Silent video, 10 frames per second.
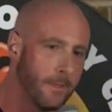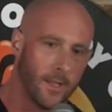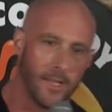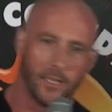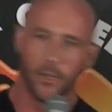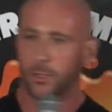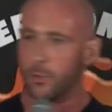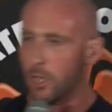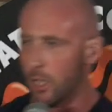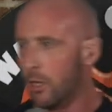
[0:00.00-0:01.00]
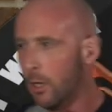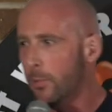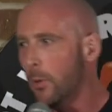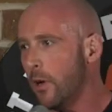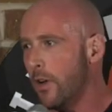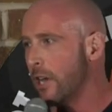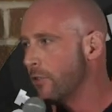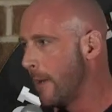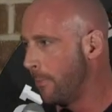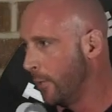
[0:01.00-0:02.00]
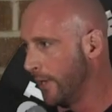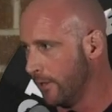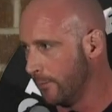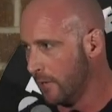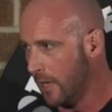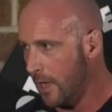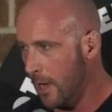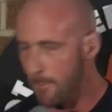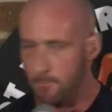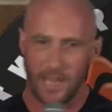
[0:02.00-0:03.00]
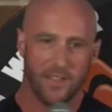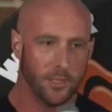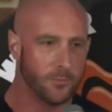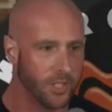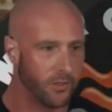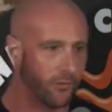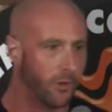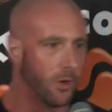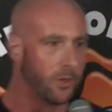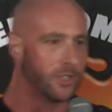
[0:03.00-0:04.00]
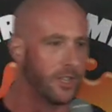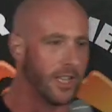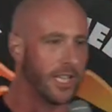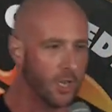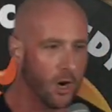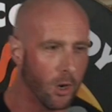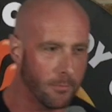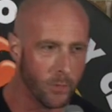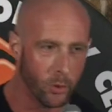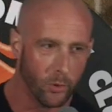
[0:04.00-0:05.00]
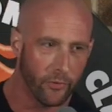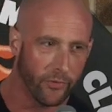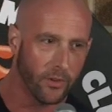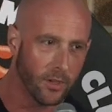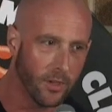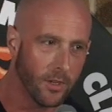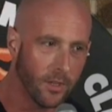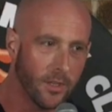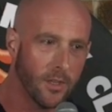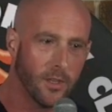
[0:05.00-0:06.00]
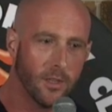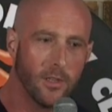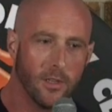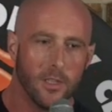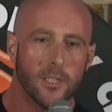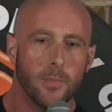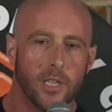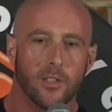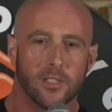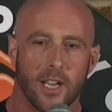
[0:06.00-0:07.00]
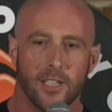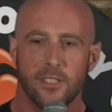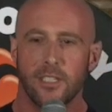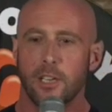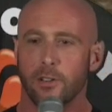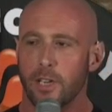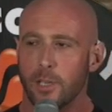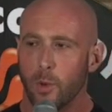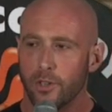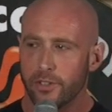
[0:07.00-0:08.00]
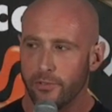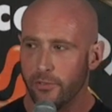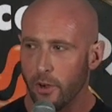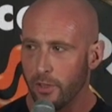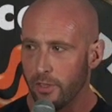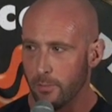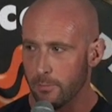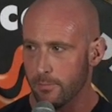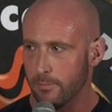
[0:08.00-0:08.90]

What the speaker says: and then go to a club where I grapple with them and pin them to the floor so that they can't move is because I secretly want to fuck them.